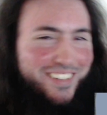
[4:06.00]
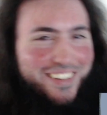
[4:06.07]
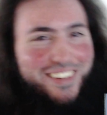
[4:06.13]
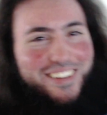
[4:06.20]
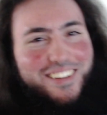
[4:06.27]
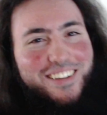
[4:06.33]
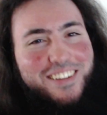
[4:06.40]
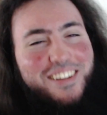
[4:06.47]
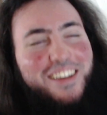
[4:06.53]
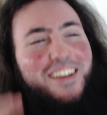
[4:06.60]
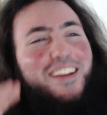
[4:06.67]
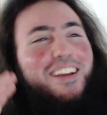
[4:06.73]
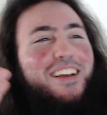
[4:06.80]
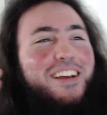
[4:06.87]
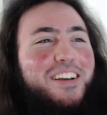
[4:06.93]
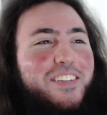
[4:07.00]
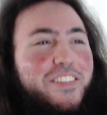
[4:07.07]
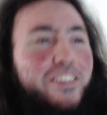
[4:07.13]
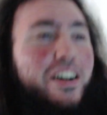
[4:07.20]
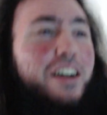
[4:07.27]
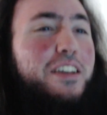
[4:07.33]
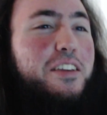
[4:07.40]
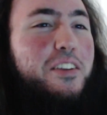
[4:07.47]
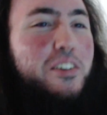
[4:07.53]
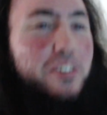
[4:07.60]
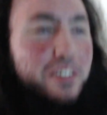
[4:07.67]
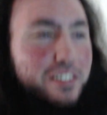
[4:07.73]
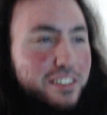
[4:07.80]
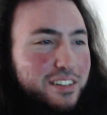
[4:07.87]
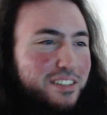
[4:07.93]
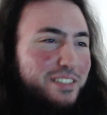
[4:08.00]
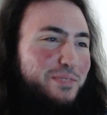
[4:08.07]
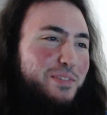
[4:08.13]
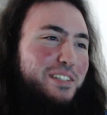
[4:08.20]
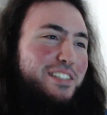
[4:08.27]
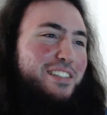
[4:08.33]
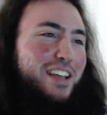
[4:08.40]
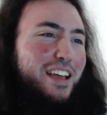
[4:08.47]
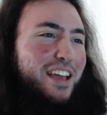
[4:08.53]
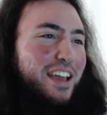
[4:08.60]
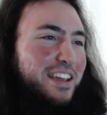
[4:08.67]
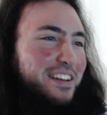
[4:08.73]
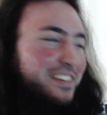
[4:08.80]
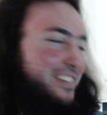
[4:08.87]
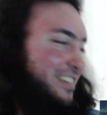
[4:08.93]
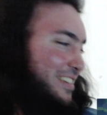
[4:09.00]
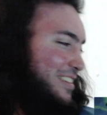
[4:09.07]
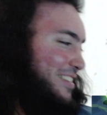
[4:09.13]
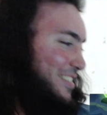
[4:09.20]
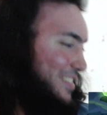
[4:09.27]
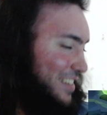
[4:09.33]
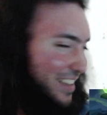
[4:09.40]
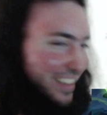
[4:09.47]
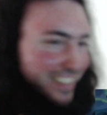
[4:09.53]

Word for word: God, fuck you, Anonymous. I hate this.